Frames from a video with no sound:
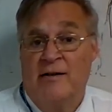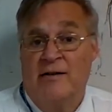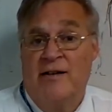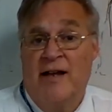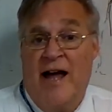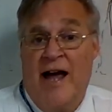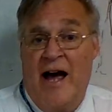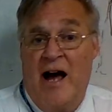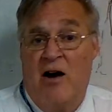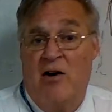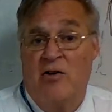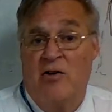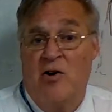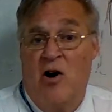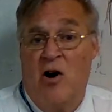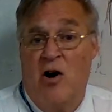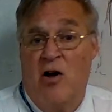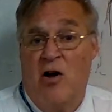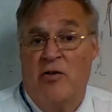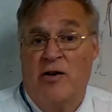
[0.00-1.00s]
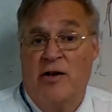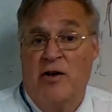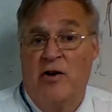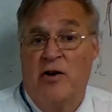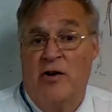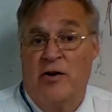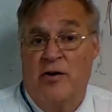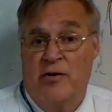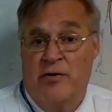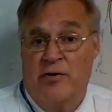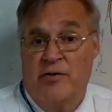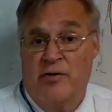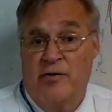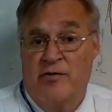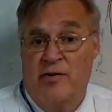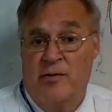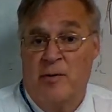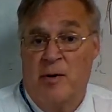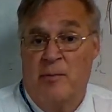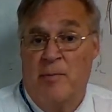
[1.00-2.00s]
down on the earth
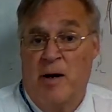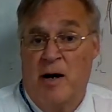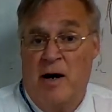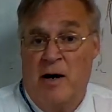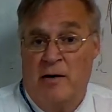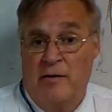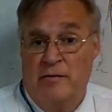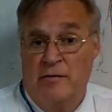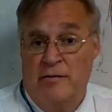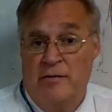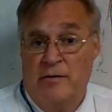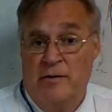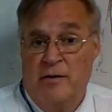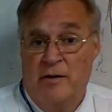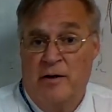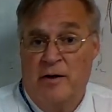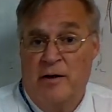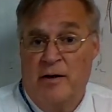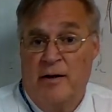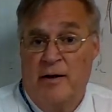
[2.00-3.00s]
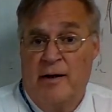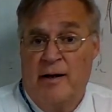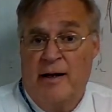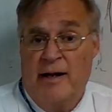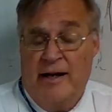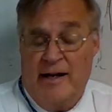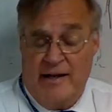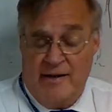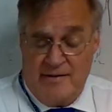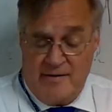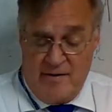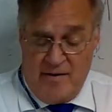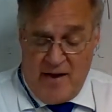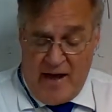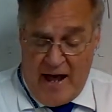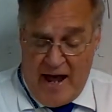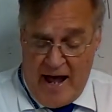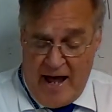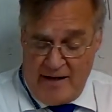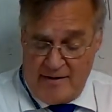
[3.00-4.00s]
from above? Is
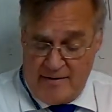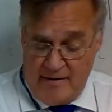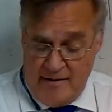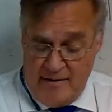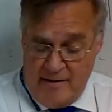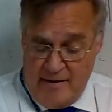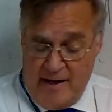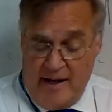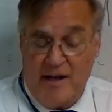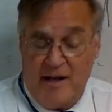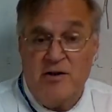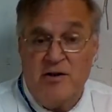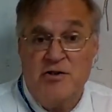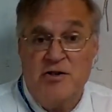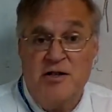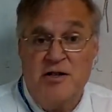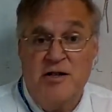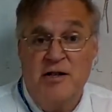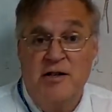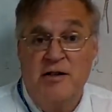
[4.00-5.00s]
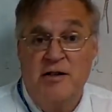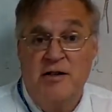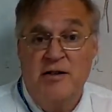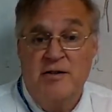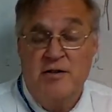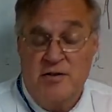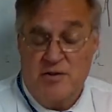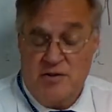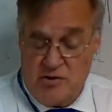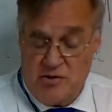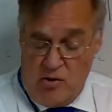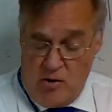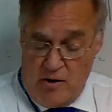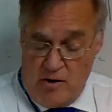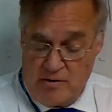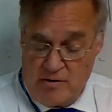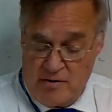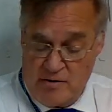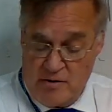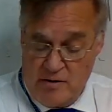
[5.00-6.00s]
that energy
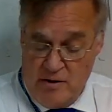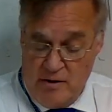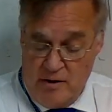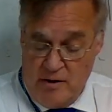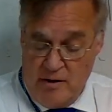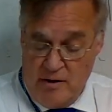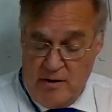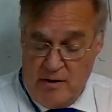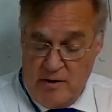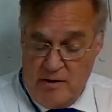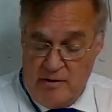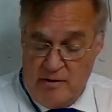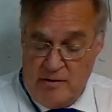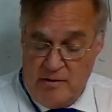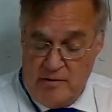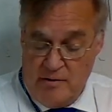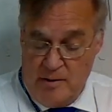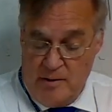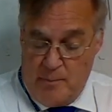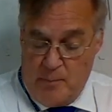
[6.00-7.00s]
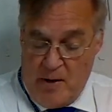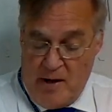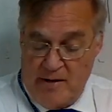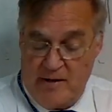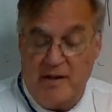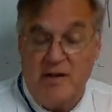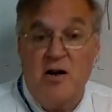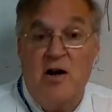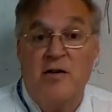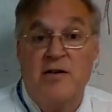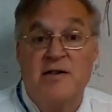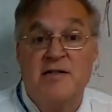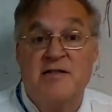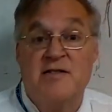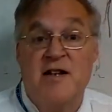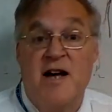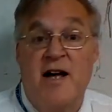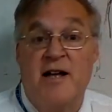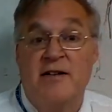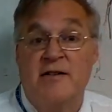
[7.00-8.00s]
source dependent on the
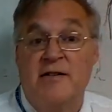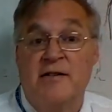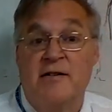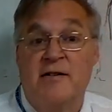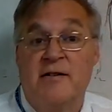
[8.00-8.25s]
sun?